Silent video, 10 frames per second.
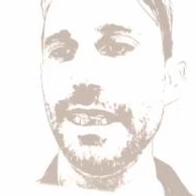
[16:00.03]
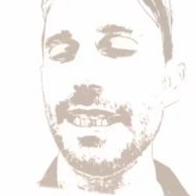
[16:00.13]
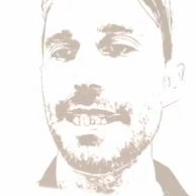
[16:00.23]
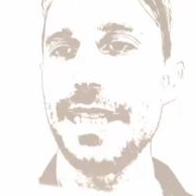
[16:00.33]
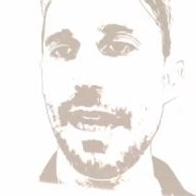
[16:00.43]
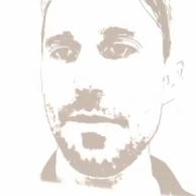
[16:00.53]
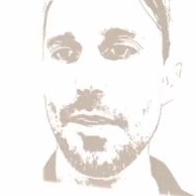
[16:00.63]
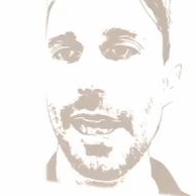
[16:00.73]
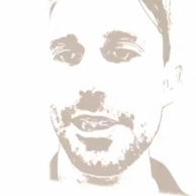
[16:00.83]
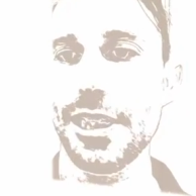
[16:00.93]
in the same
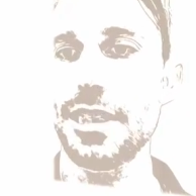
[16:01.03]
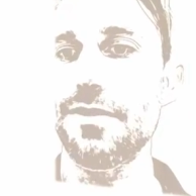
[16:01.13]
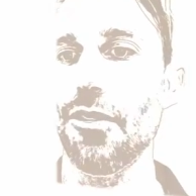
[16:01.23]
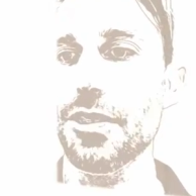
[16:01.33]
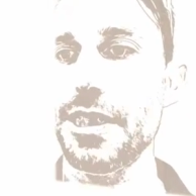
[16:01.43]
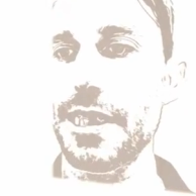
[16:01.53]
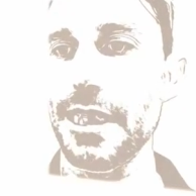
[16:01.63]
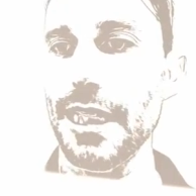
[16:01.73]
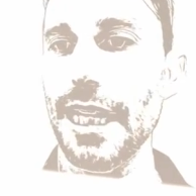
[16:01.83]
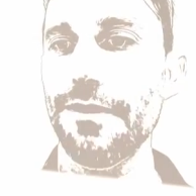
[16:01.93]
direction as force
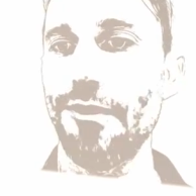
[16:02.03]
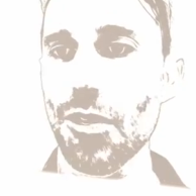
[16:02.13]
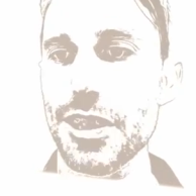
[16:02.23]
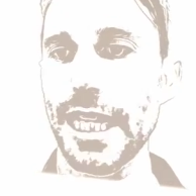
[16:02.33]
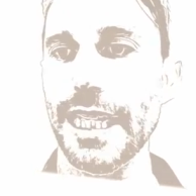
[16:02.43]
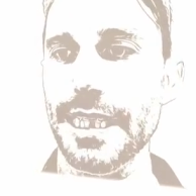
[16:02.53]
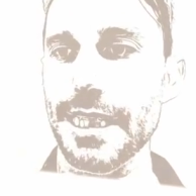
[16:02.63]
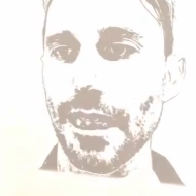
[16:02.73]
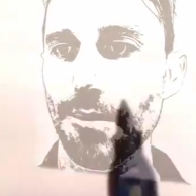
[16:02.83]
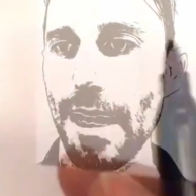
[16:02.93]
and
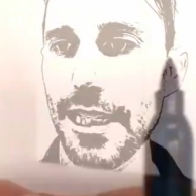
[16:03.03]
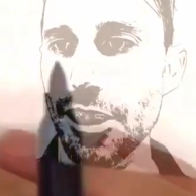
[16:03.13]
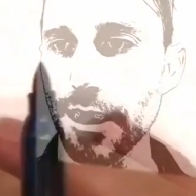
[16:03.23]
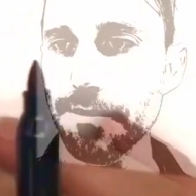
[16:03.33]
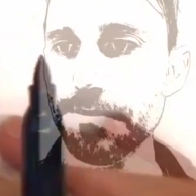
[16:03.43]
acceleration.